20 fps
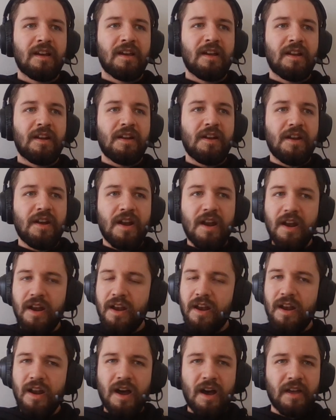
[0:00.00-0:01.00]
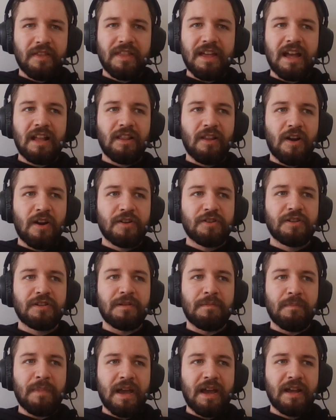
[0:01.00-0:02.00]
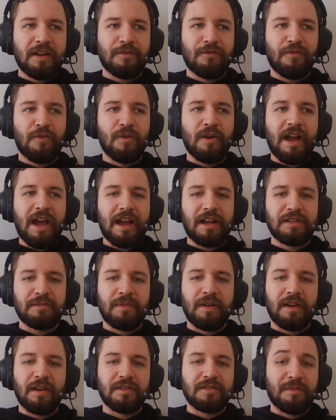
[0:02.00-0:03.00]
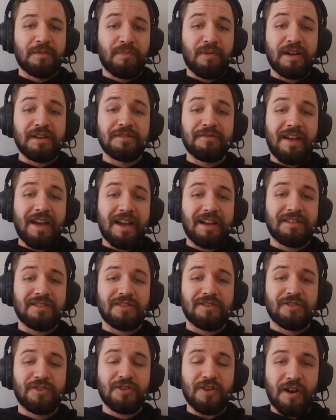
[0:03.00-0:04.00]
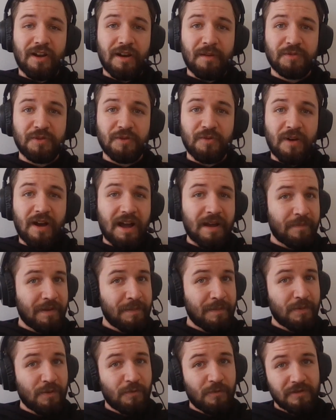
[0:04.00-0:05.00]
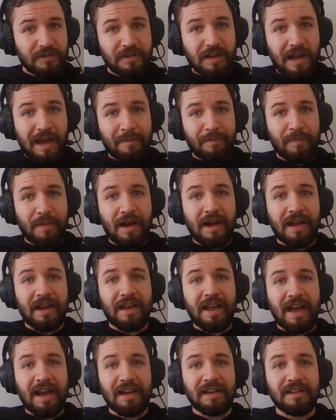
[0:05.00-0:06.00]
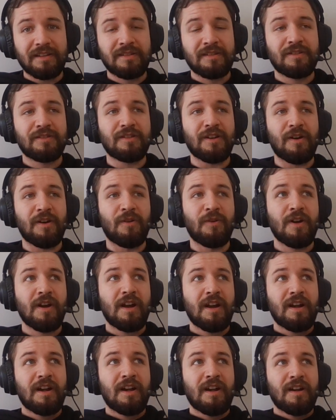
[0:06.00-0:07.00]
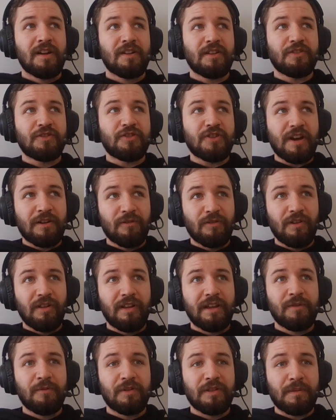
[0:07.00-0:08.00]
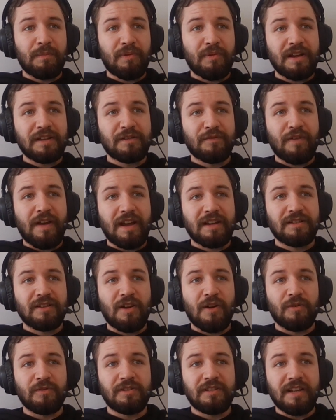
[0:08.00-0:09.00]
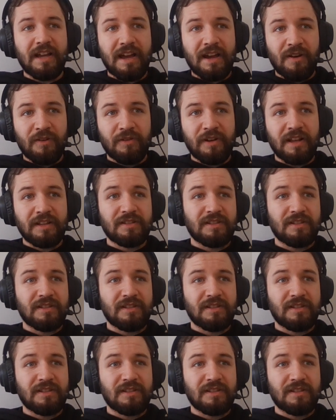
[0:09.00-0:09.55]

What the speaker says: not that large a demand for eggs because the price of eggs is shot up too high, people will stop buying eggs. So generally, when the price of eggs go down, it's